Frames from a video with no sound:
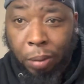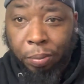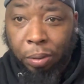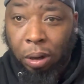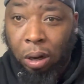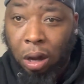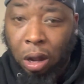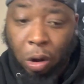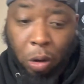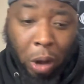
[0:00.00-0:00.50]

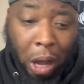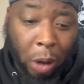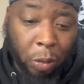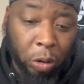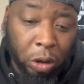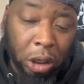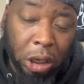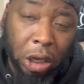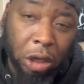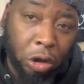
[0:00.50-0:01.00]
below. I
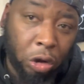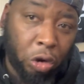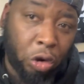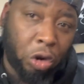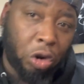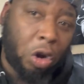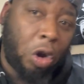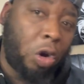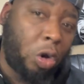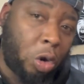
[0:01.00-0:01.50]
will give you the
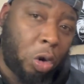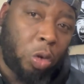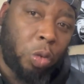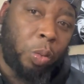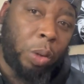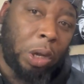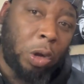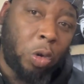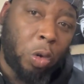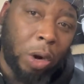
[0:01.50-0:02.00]
code.
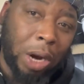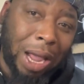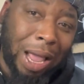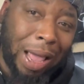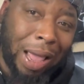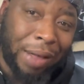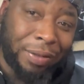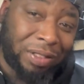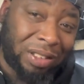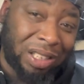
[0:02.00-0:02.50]
We're going to
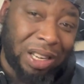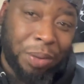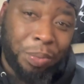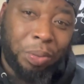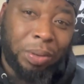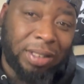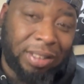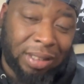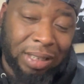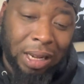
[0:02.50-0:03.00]
have
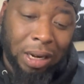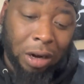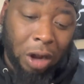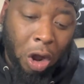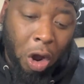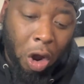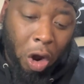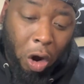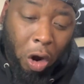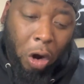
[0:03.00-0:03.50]
10%
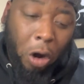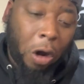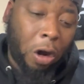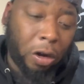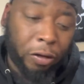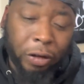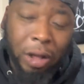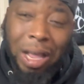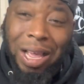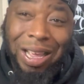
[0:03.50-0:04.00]

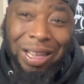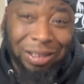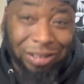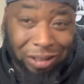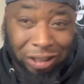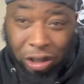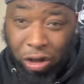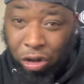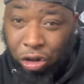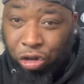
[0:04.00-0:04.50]
off
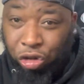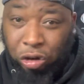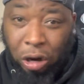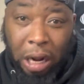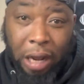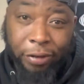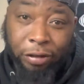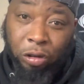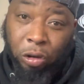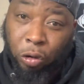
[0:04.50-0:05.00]
until the
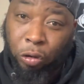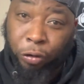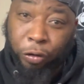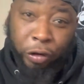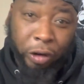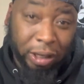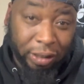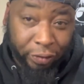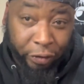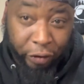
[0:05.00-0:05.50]
draft. So for
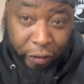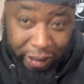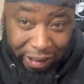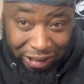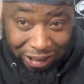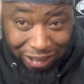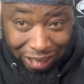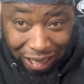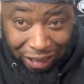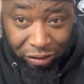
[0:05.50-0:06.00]

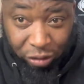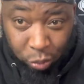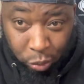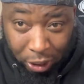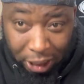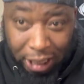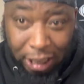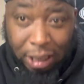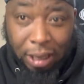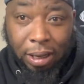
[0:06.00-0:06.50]
this next
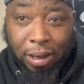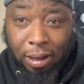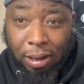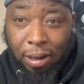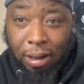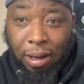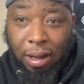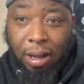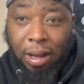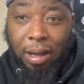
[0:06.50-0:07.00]
week,
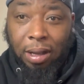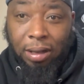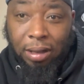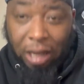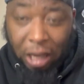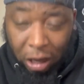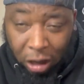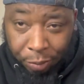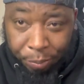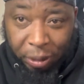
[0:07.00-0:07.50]

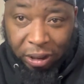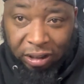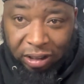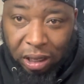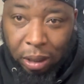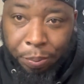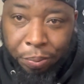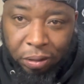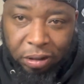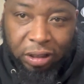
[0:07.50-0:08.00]
it'll be
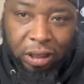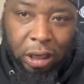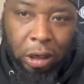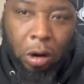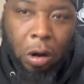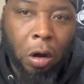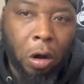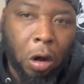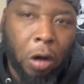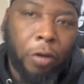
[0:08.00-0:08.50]
10%
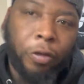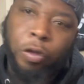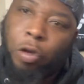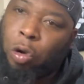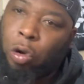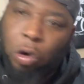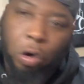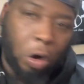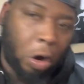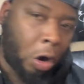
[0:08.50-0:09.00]
off
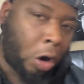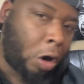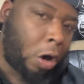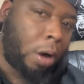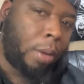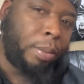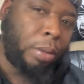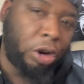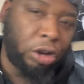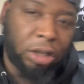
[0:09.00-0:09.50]
on
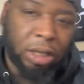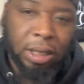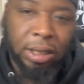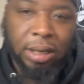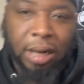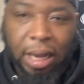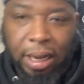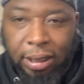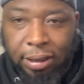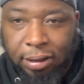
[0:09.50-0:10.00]
all
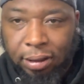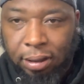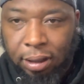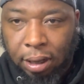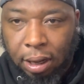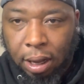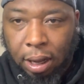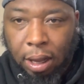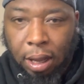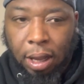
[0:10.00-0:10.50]
merchandise.
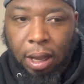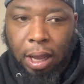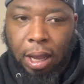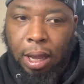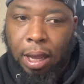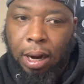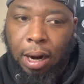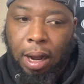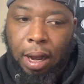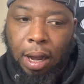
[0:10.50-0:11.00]

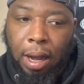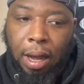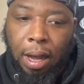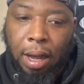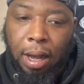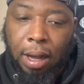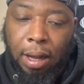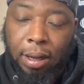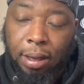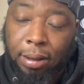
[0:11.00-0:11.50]
And,
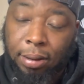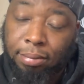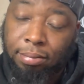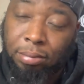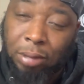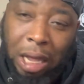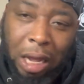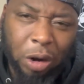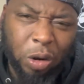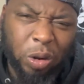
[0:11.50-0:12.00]

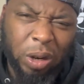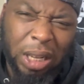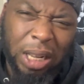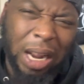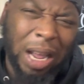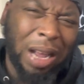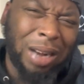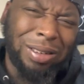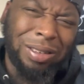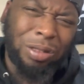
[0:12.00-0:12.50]
not only
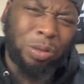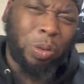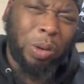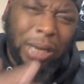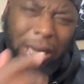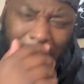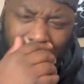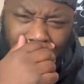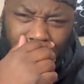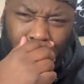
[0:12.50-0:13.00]
that, I just
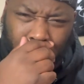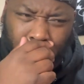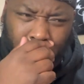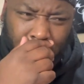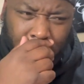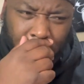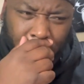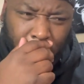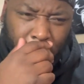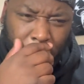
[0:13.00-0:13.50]
wanted to ask y'all a question real